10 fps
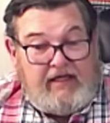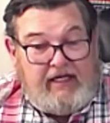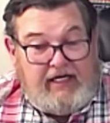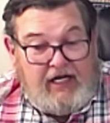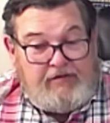
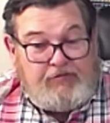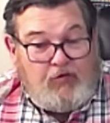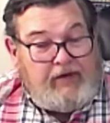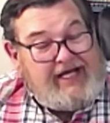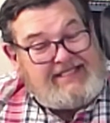In
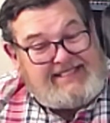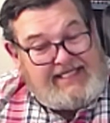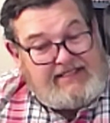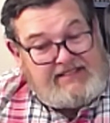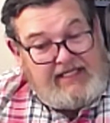April we had
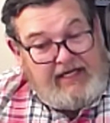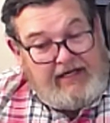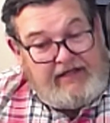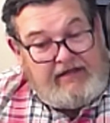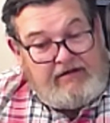
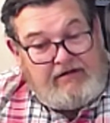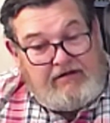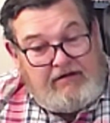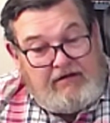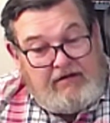68.
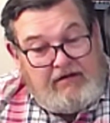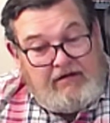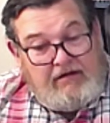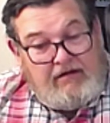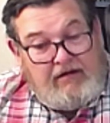
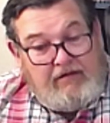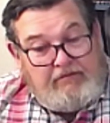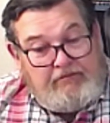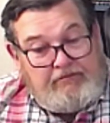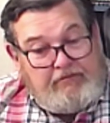
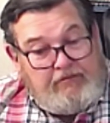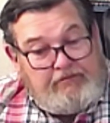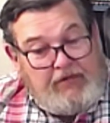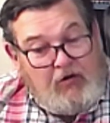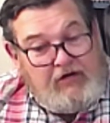Yep.
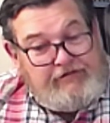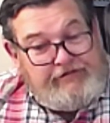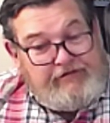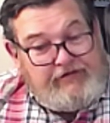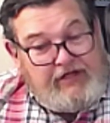But only
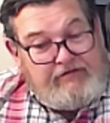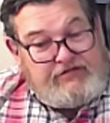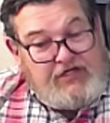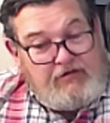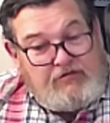50 have
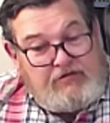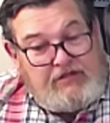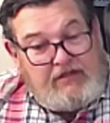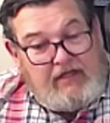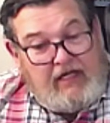sold.
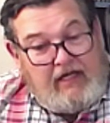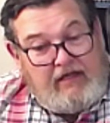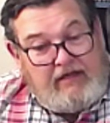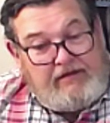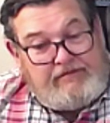
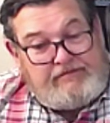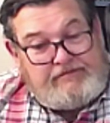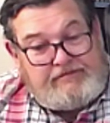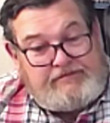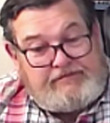Yeah, so we
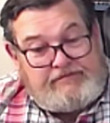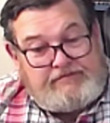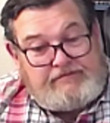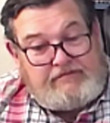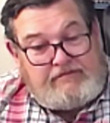actually
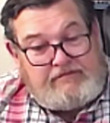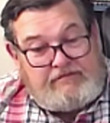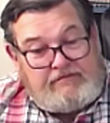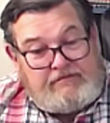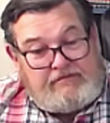listed
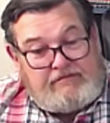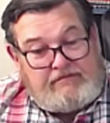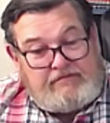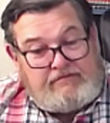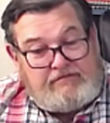more and
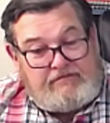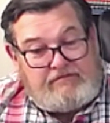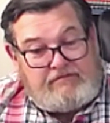sold less,